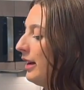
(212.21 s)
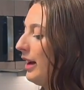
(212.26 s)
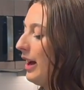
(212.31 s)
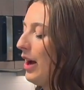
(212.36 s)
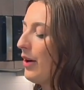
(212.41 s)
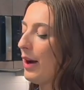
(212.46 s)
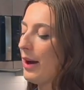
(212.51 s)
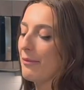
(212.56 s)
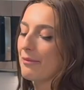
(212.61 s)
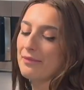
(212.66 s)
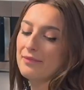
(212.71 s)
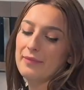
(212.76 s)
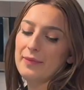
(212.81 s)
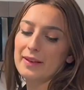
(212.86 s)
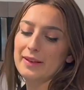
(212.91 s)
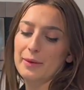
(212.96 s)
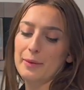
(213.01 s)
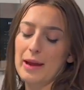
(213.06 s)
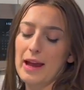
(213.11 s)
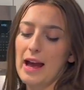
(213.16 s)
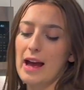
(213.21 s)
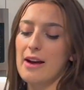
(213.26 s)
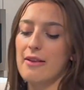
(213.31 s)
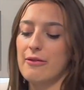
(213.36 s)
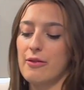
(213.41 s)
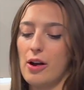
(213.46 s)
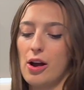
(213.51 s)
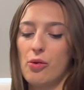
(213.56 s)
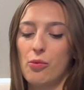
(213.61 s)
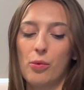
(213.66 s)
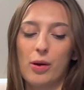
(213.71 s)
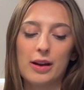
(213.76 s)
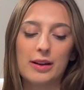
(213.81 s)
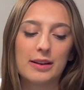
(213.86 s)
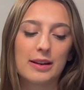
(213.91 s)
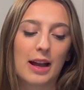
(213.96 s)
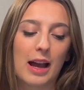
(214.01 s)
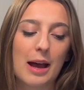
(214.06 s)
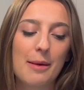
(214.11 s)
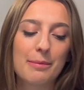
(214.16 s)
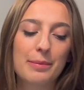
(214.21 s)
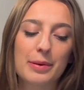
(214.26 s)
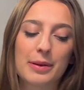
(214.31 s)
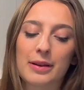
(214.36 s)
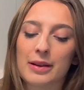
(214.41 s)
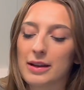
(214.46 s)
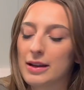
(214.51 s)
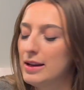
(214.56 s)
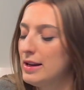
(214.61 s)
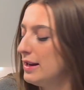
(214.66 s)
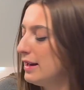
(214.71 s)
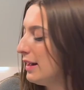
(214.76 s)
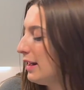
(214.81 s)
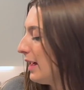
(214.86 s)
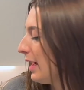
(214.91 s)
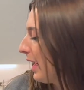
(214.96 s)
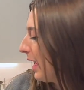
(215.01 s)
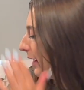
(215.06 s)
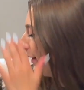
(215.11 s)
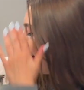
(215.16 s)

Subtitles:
Okay, so we have 1 cup in